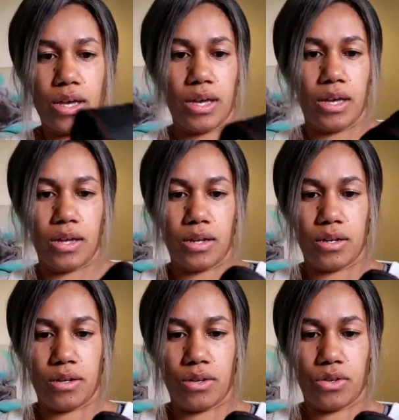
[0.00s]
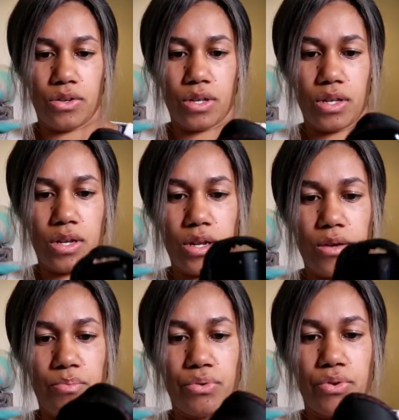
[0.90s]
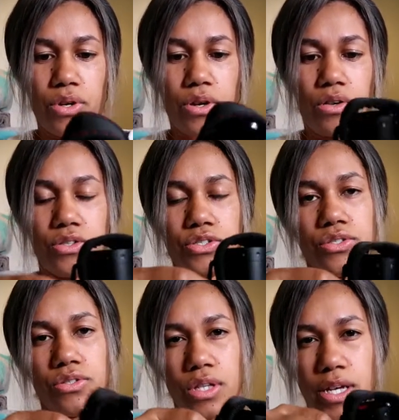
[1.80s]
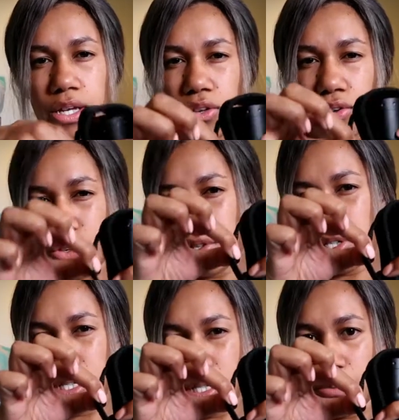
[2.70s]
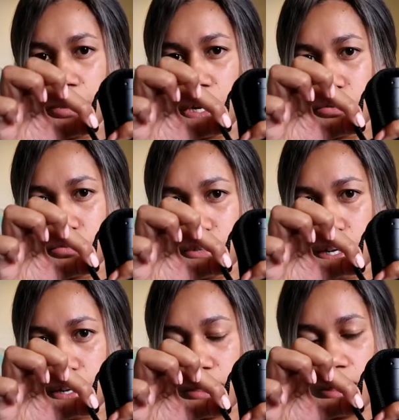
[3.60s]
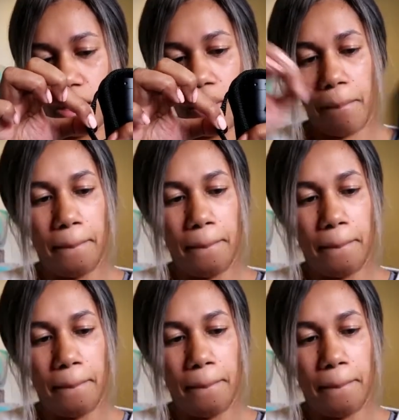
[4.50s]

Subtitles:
and you can put it onto like your utility belt kind of thing.